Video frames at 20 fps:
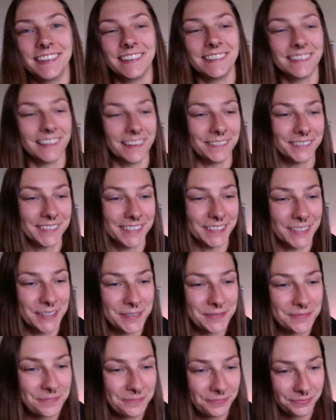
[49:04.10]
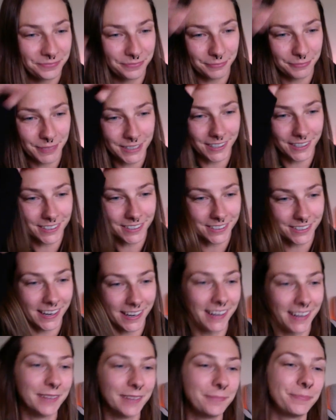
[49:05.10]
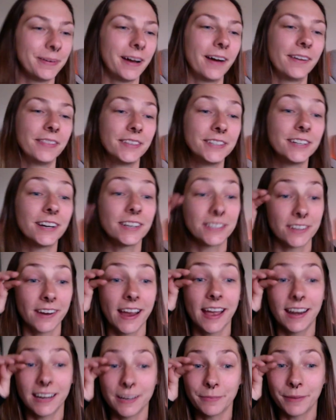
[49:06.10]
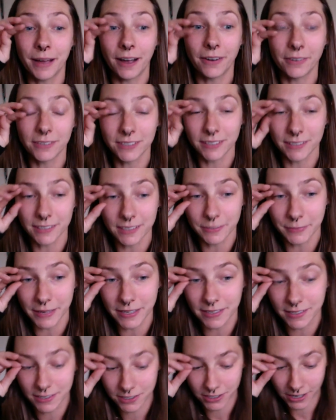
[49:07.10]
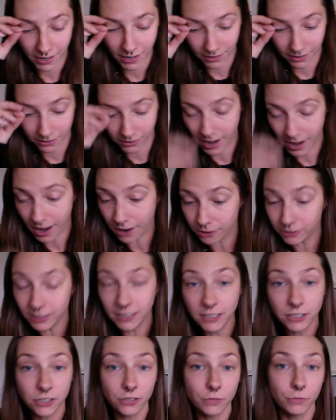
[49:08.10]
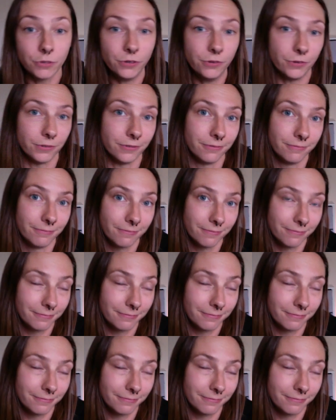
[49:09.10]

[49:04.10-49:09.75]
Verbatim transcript: and that was it. My dogs are adding power. The dogs are adding power to this message. Yeah, they're howling to the moon.